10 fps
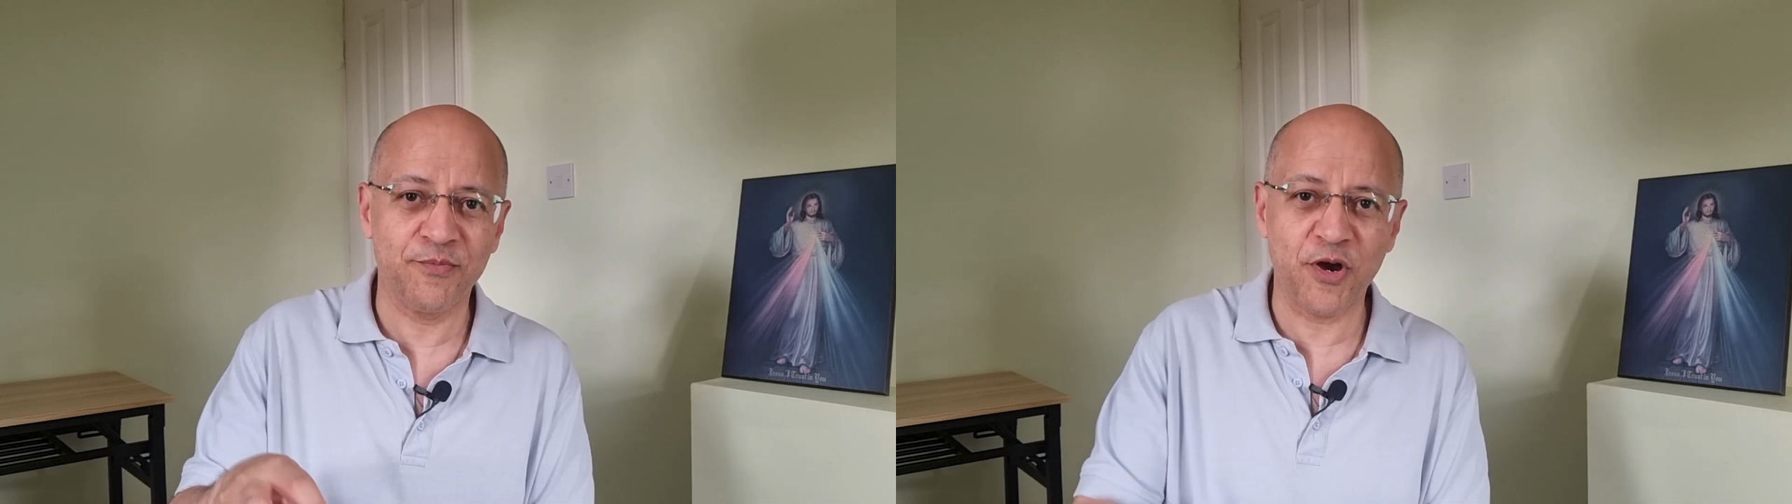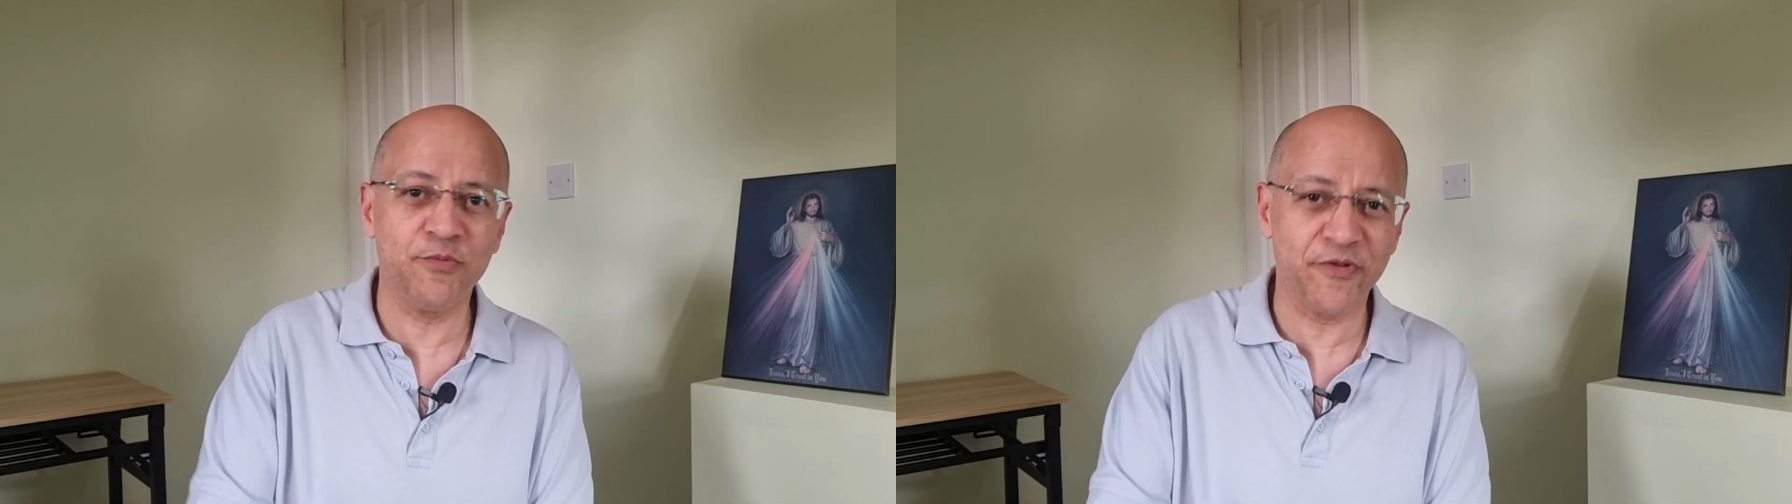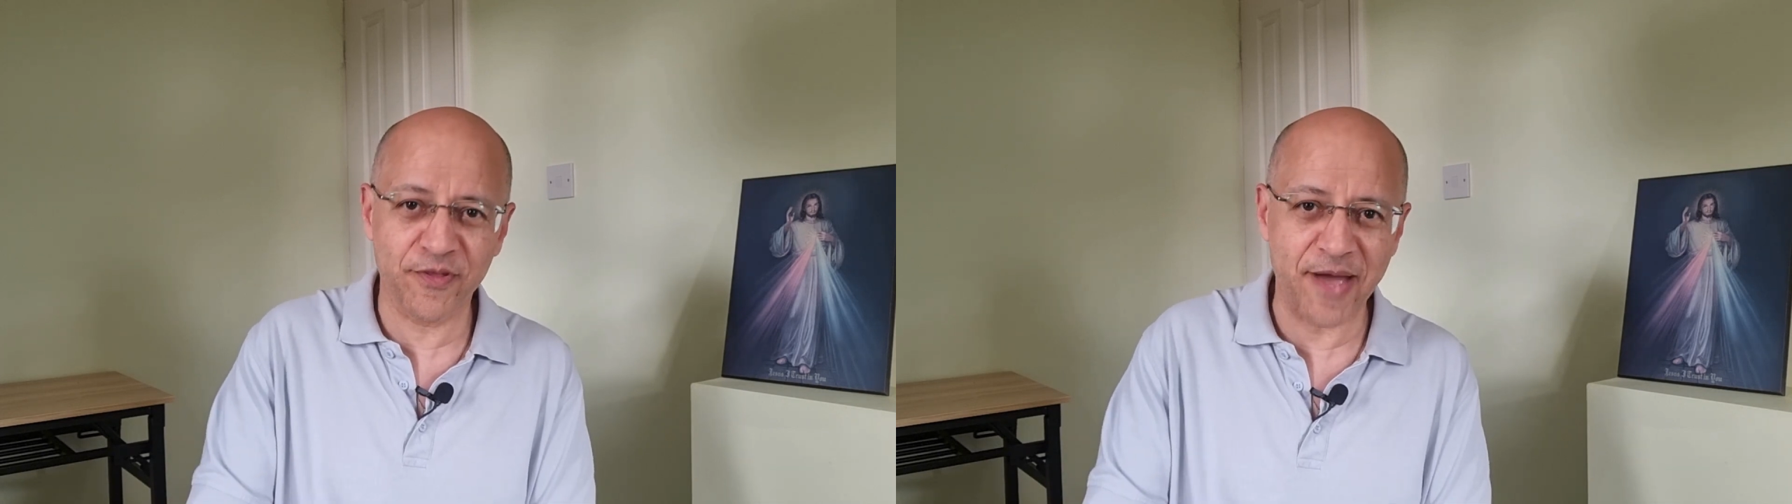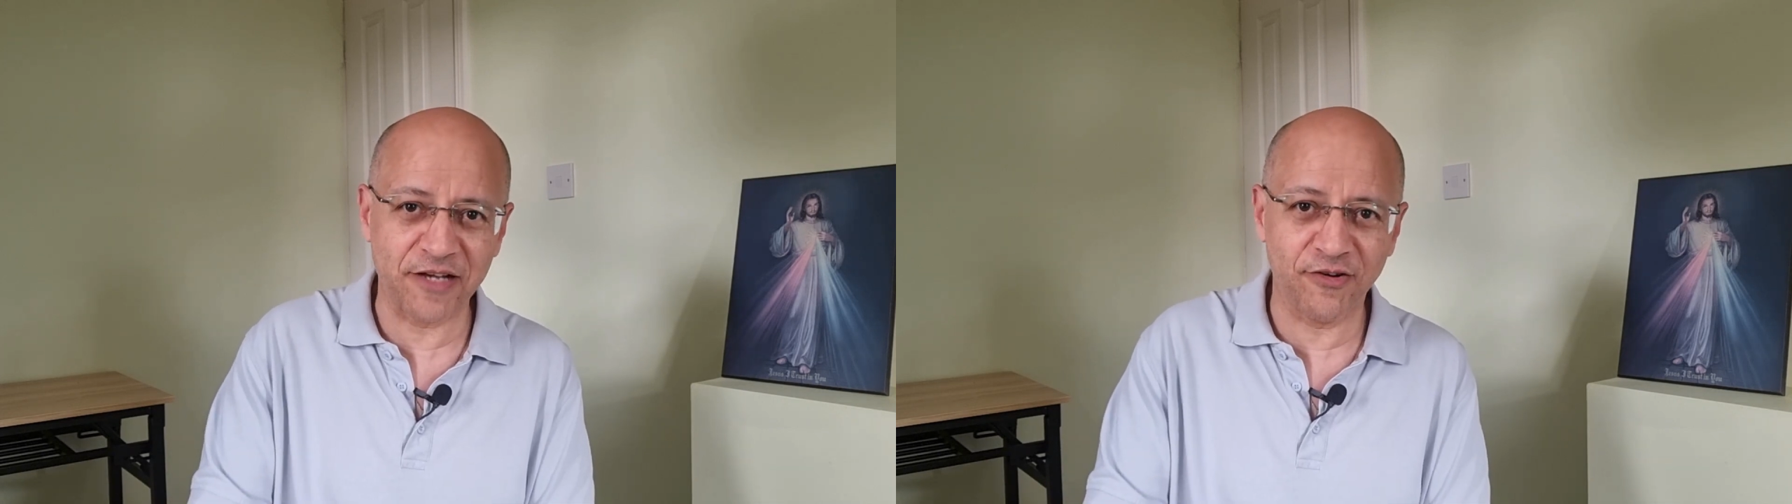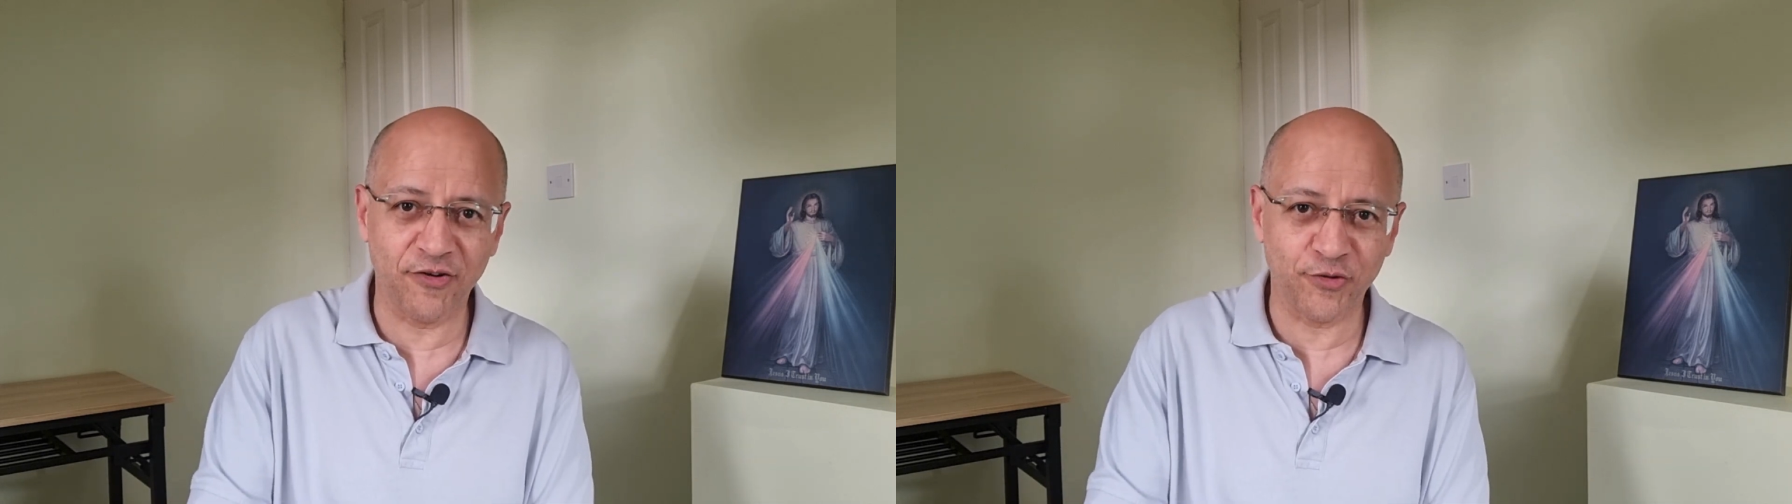Poem of the
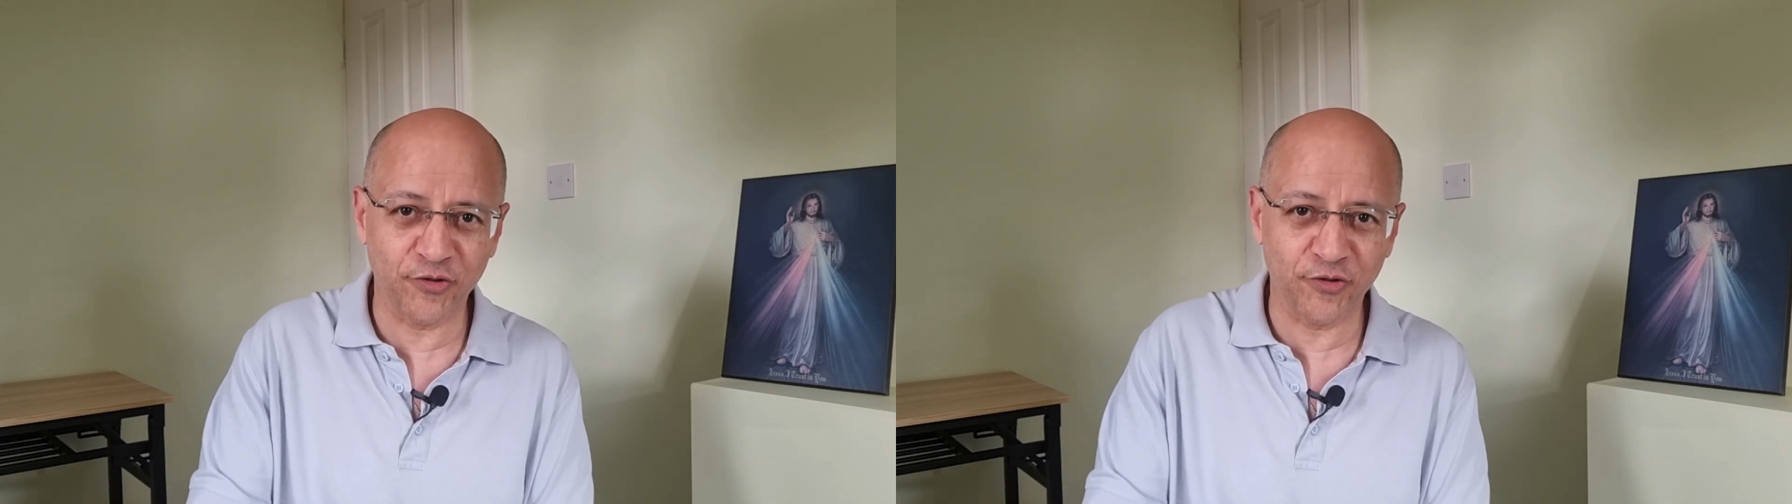Man God,